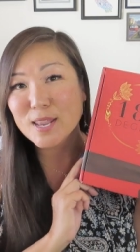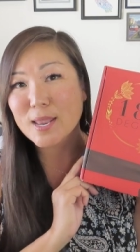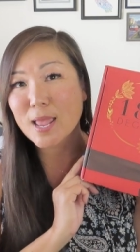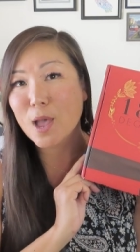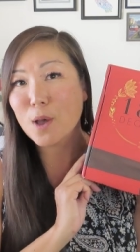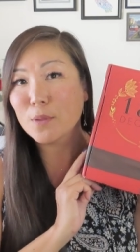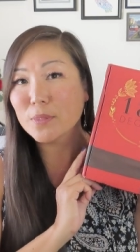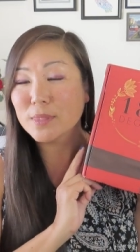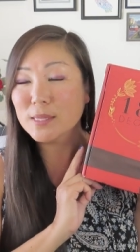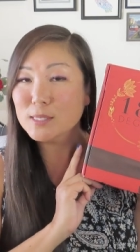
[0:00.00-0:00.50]

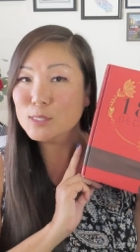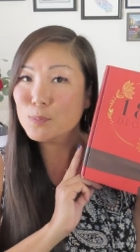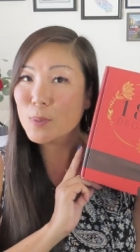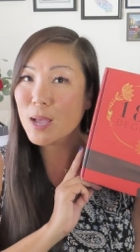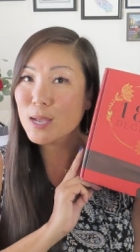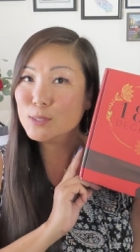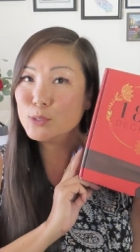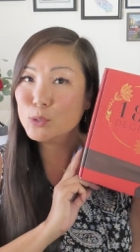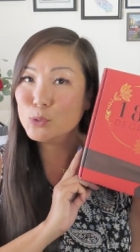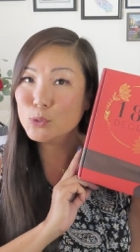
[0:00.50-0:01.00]
Now this
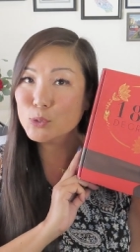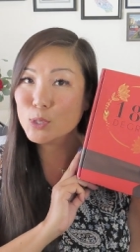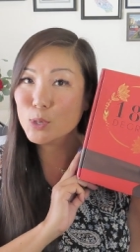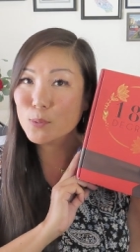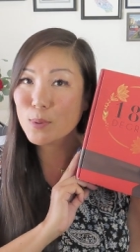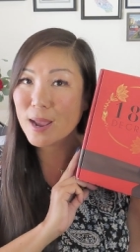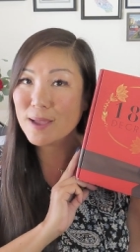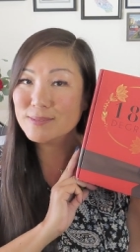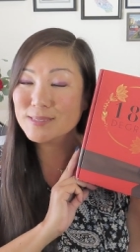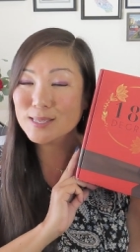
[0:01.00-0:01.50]
box usually
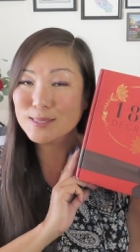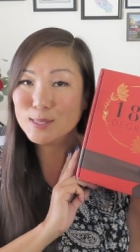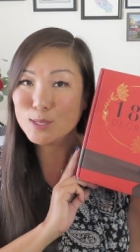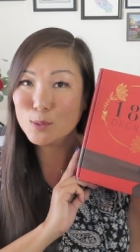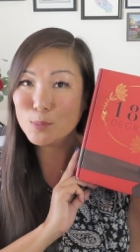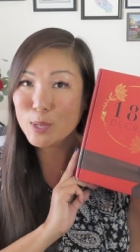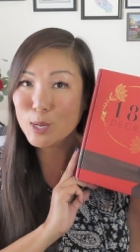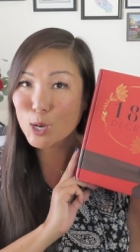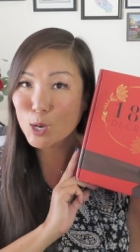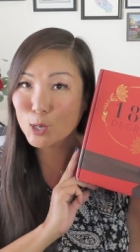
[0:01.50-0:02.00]
arrives a
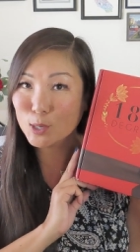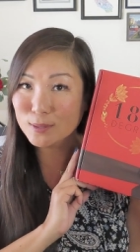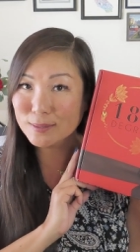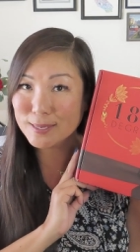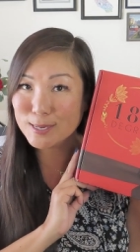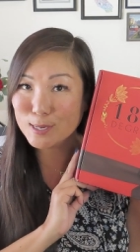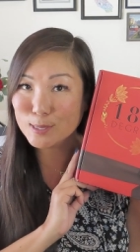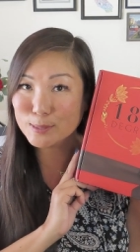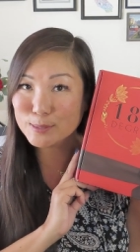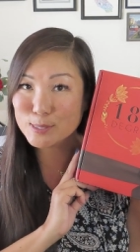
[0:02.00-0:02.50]
little bit
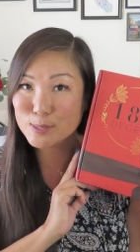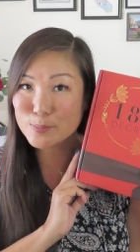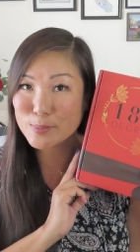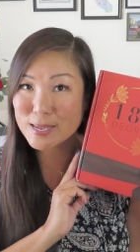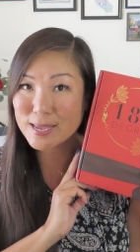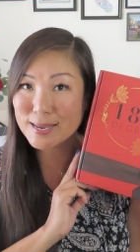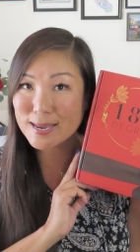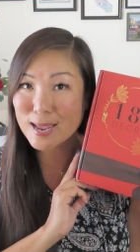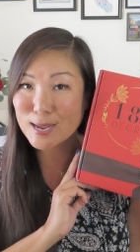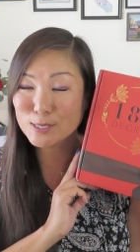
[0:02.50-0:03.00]
earlier to
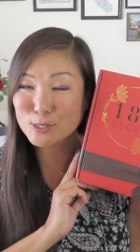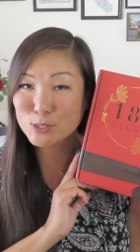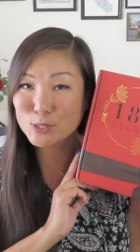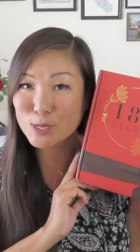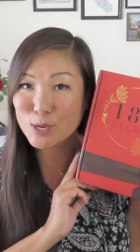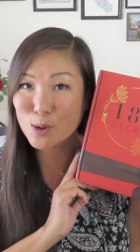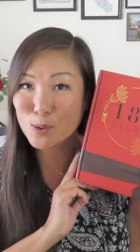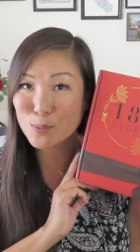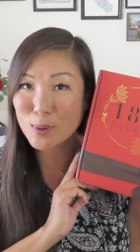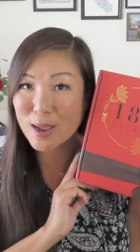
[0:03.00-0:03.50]
me. It
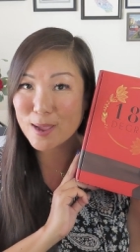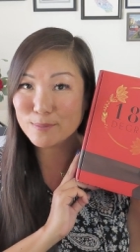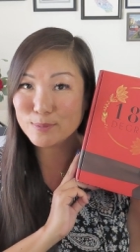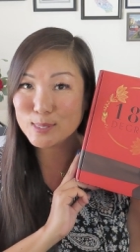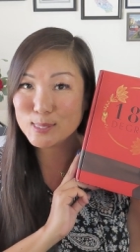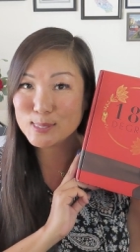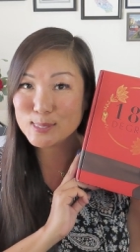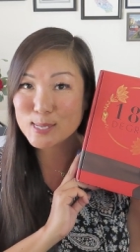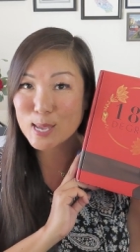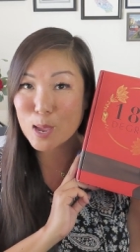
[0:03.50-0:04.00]
actually arrived
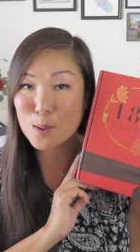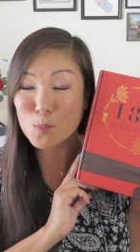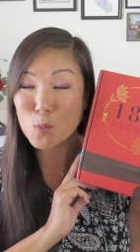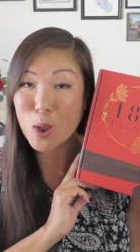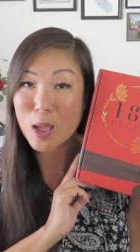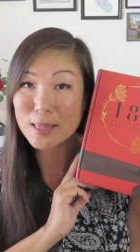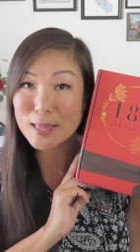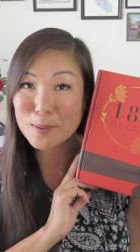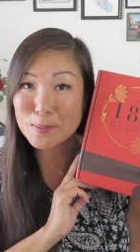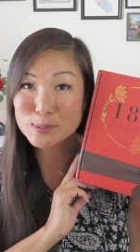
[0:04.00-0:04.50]
this time
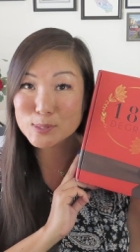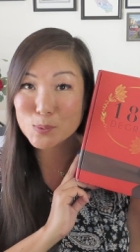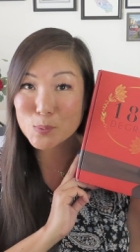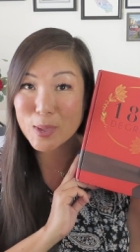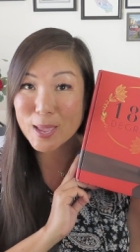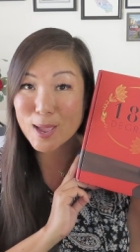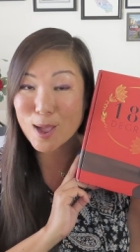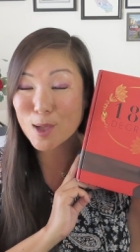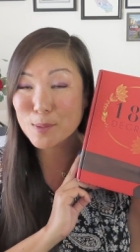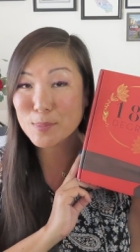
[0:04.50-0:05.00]
while I was
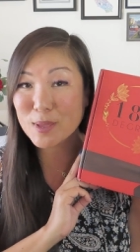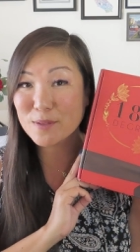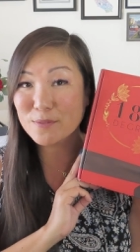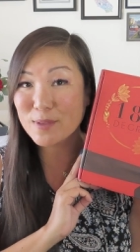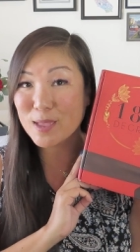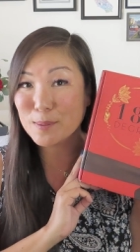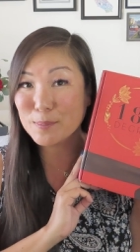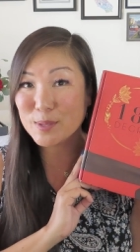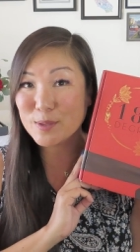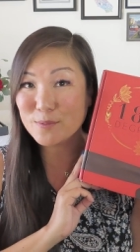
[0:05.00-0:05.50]
away on my
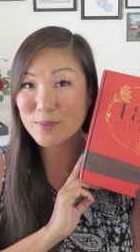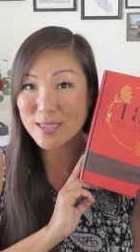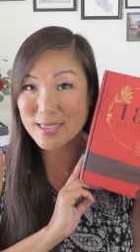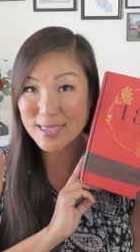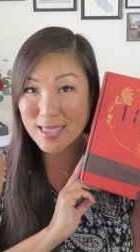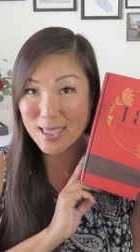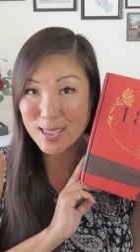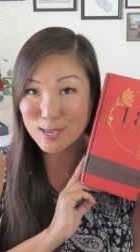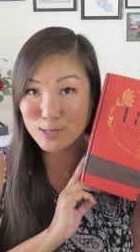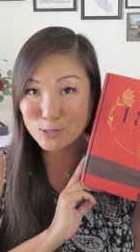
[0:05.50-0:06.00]
family
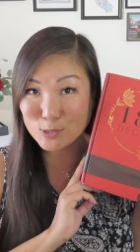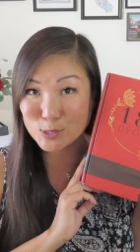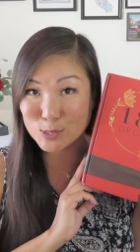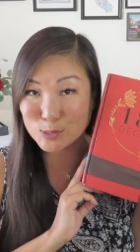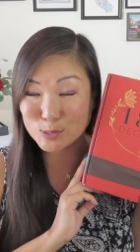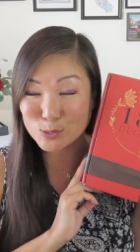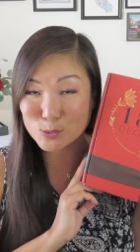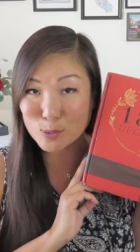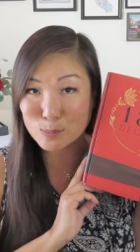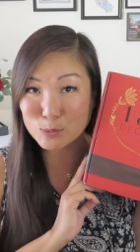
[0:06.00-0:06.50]

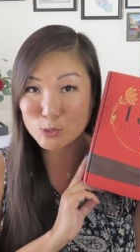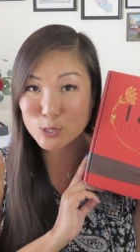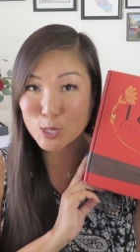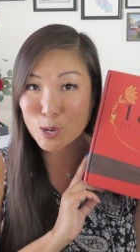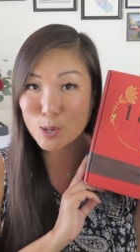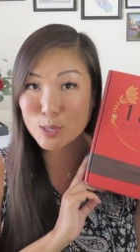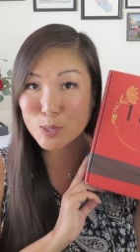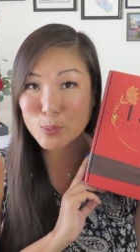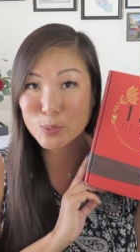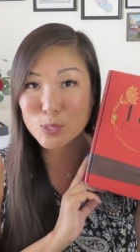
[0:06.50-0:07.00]
vacation, so I'm
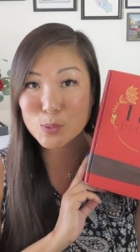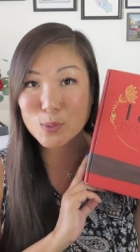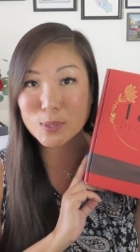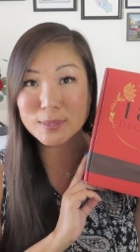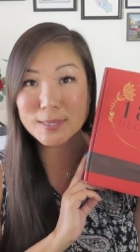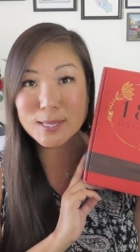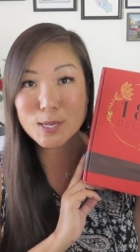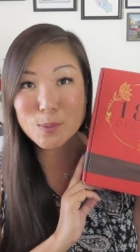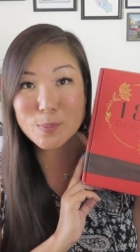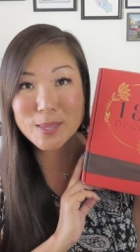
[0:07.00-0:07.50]
sharing it with you a
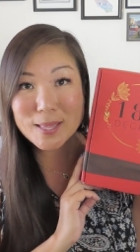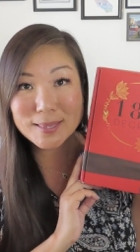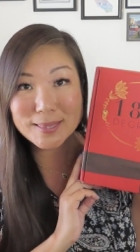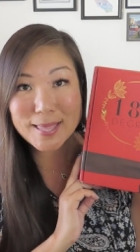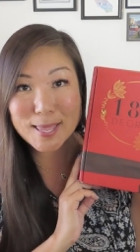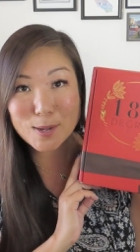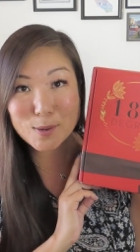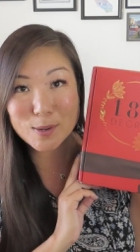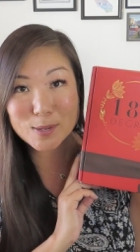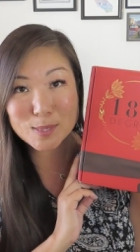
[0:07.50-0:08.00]
little bit
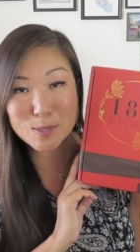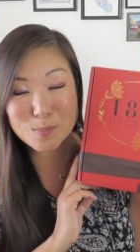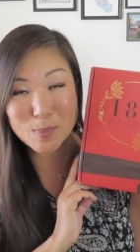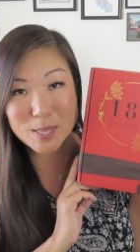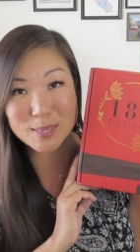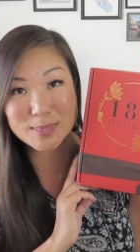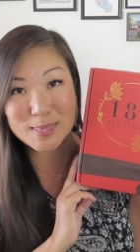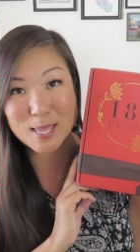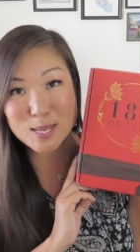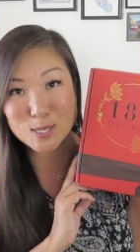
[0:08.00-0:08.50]
later in the
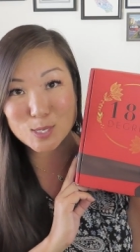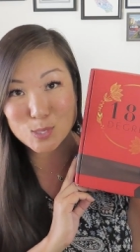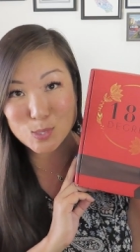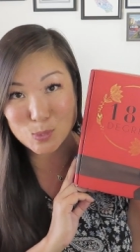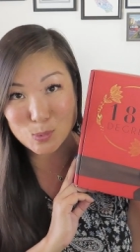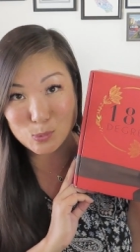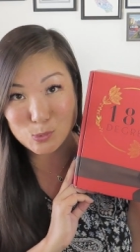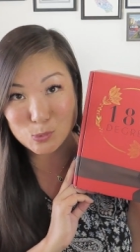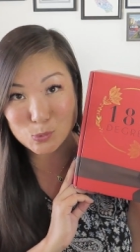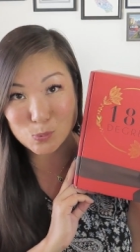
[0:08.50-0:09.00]
month than
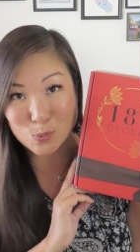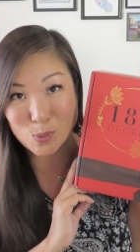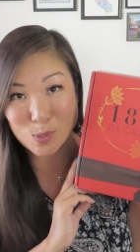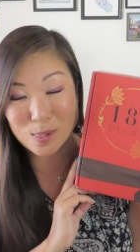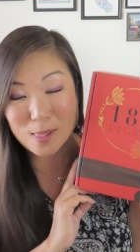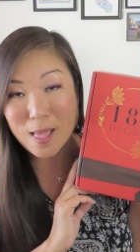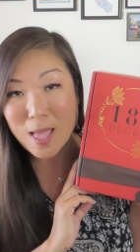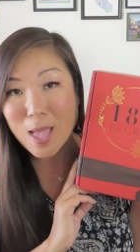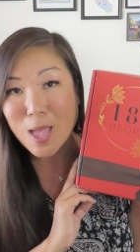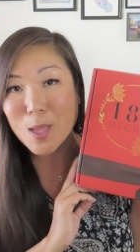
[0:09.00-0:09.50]

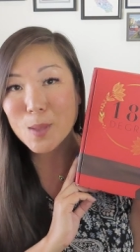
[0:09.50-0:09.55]
usual.